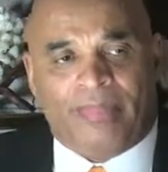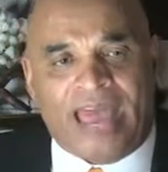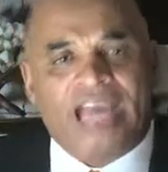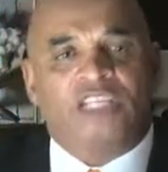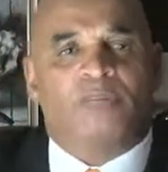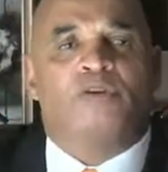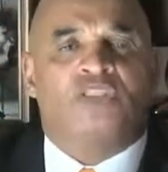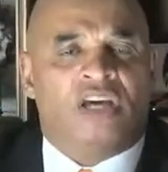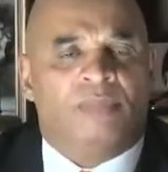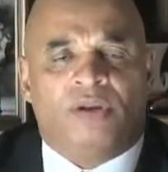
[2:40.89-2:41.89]
Experts
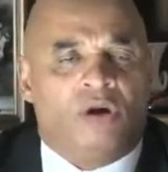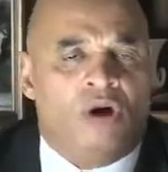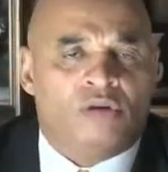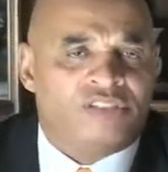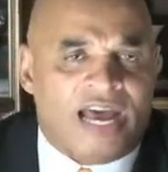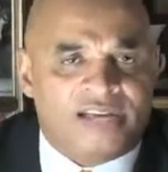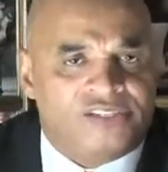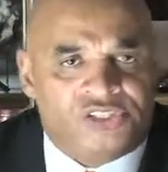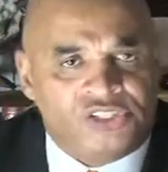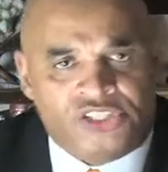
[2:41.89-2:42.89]
come in all
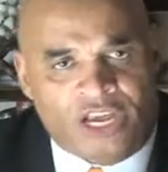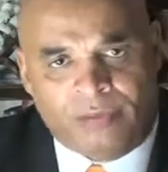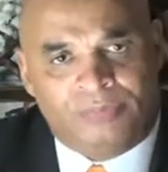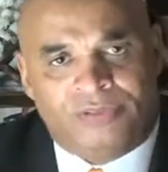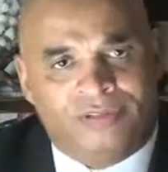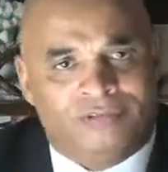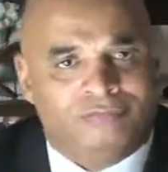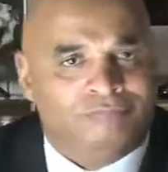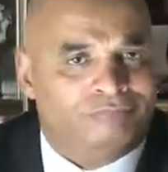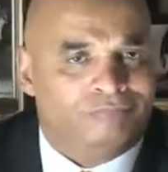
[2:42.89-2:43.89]
sizes and shapes
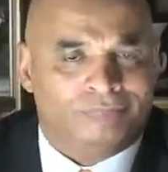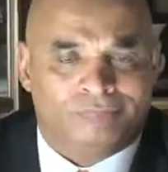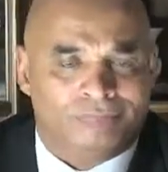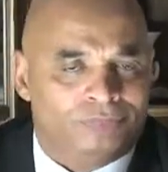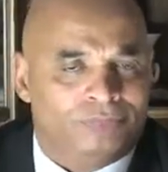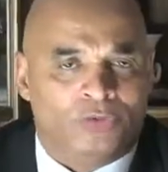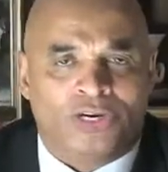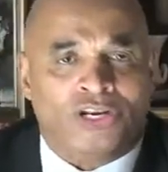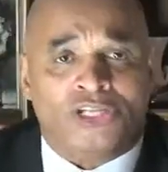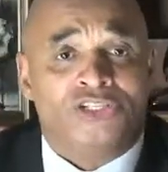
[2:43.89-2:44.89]
and
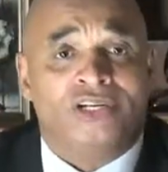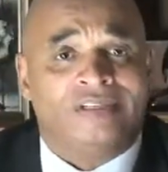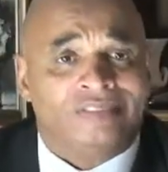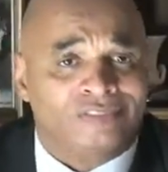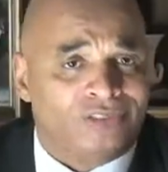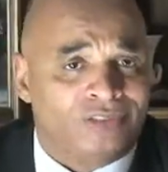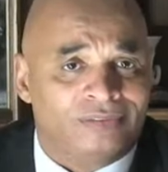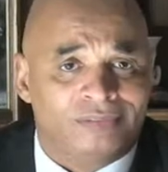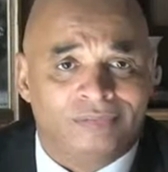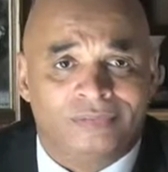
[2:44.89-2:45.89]
religions and
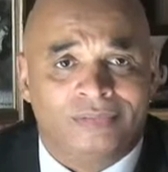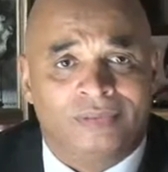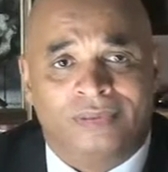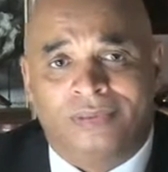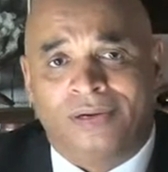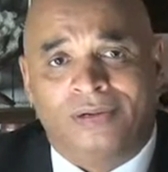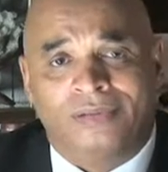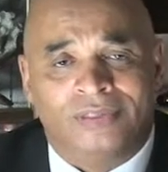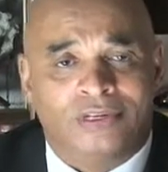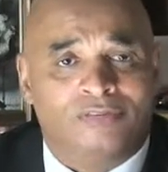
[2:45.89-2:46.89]
their
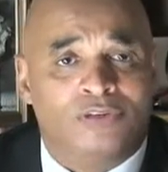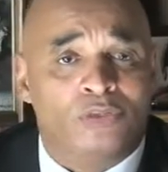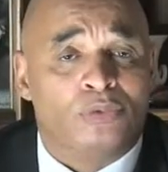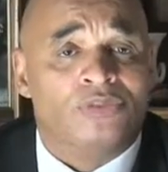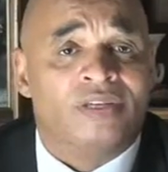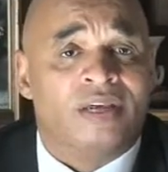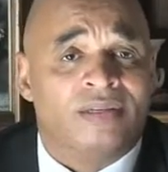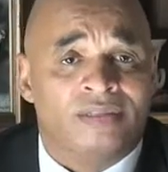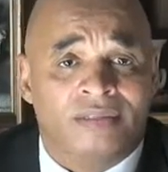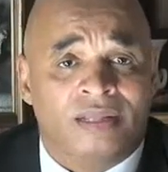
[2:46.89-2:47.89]
individual
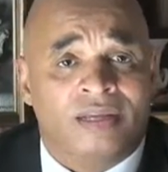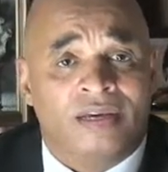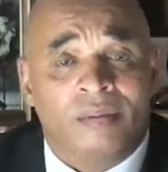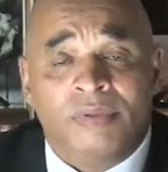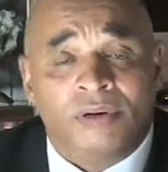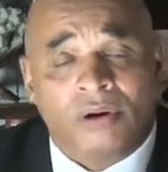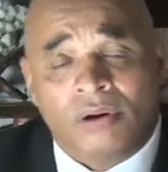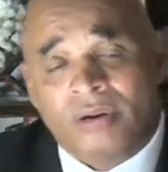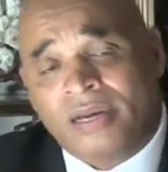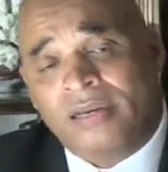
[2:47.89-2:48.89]
sex. They come in
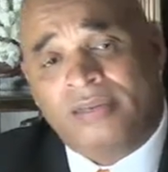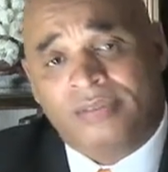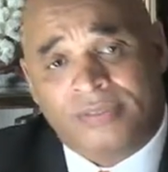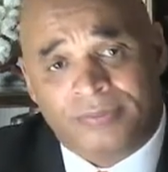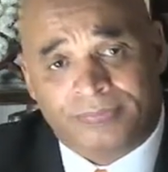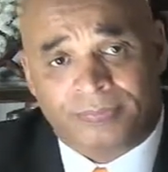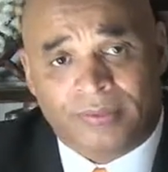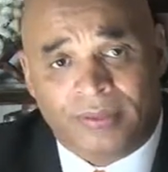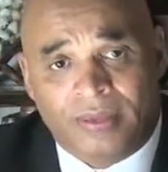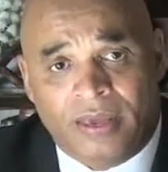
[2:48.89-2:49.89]
all kinds.
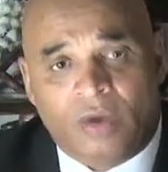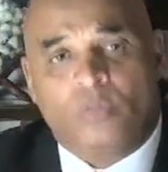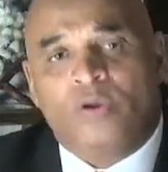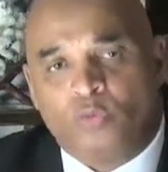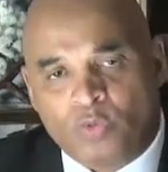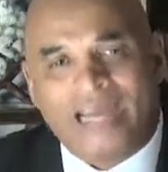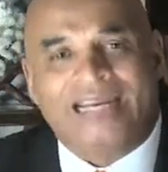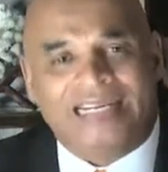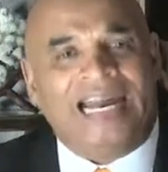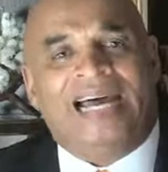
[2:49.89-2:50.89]
We
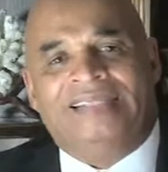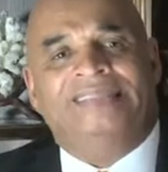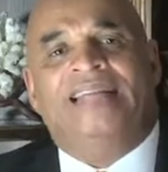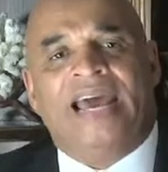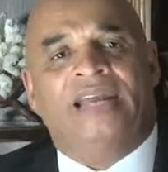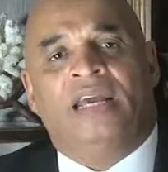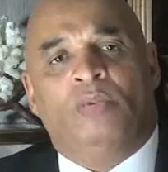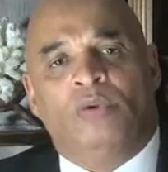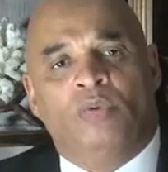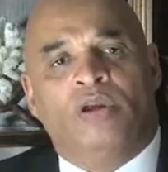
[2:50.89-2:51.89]
recognize that,
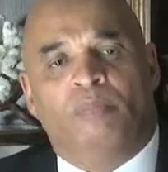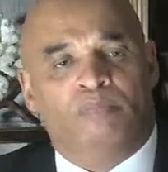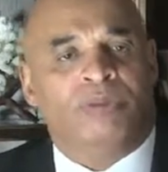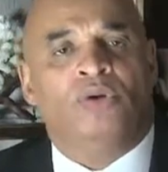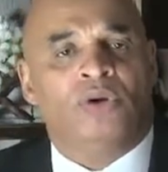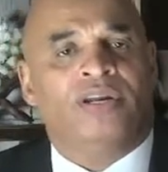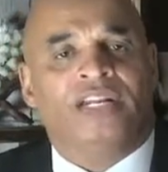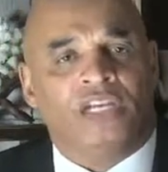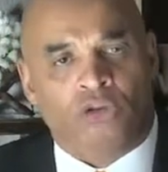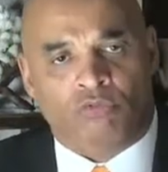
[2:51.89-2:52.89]
and we want to build on it
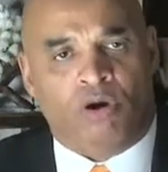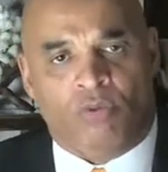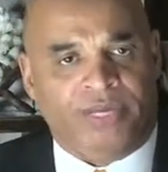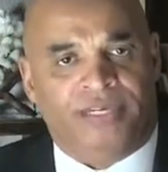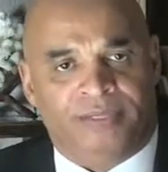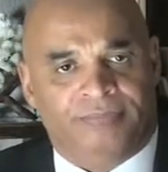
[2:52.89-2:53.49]
and grow it.